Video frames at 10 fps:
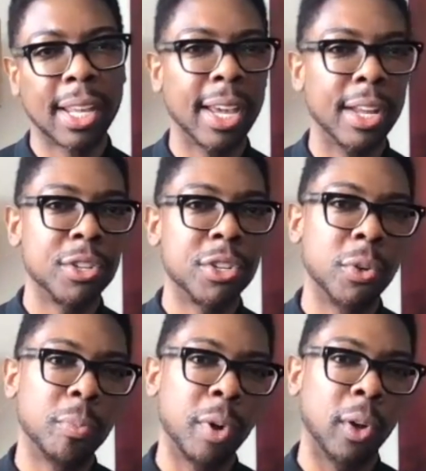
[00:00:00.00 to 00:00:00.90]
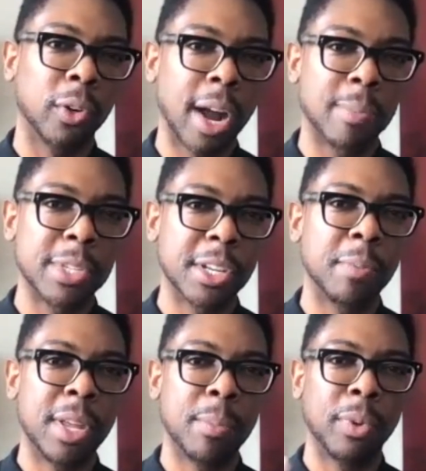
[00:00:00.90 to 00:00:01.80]
Again, two polar
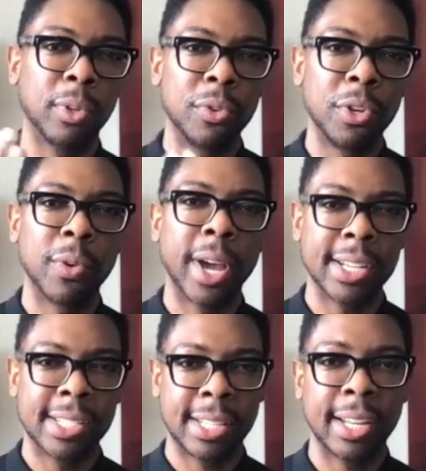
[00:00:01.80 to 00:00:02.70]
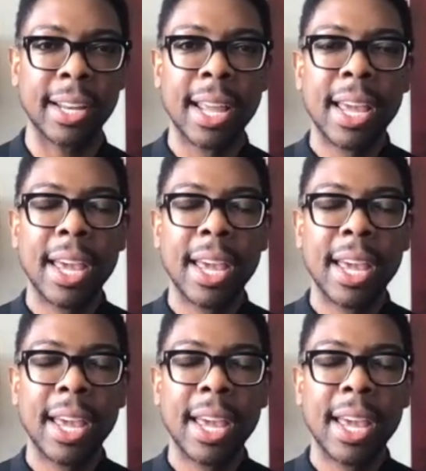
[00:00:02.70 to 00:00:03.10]
opposite people who knew how to sit